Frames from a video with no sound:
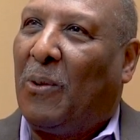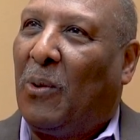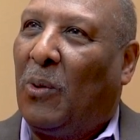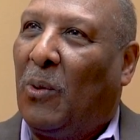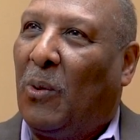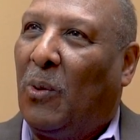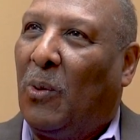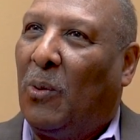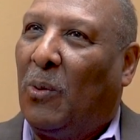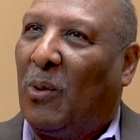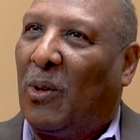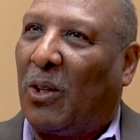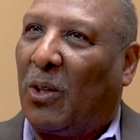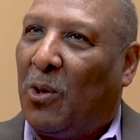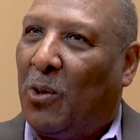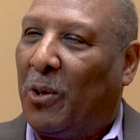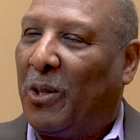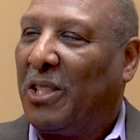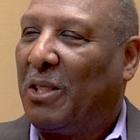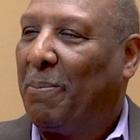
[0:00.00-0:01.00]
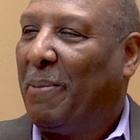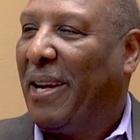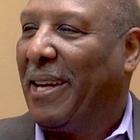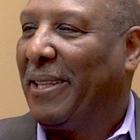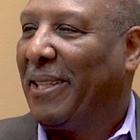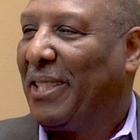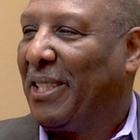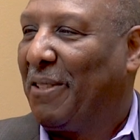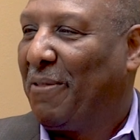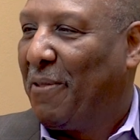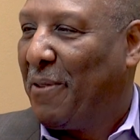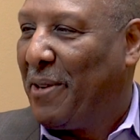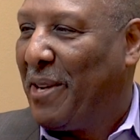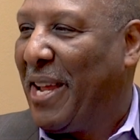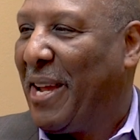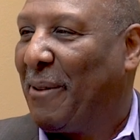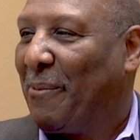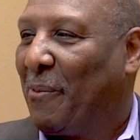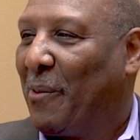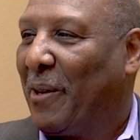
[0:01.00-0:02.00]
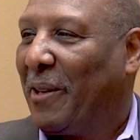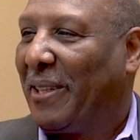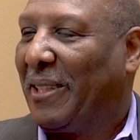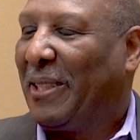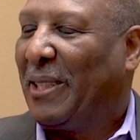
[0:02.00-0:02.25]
who were correspondents for network.